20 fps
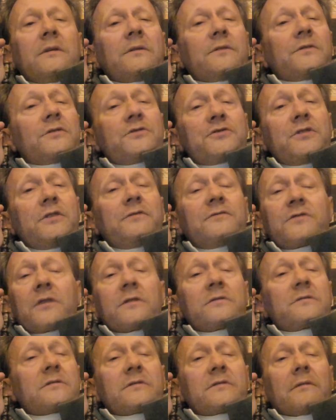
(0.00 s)
the Chief
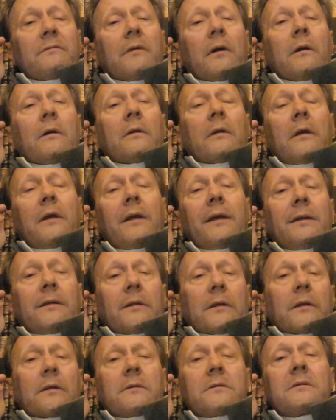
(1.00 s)
Justice of all
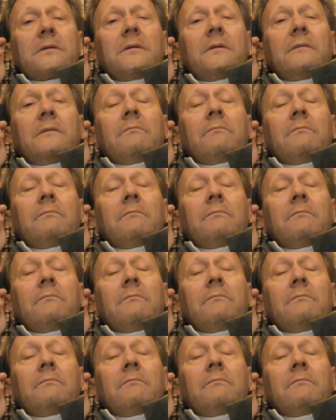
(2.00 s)
England,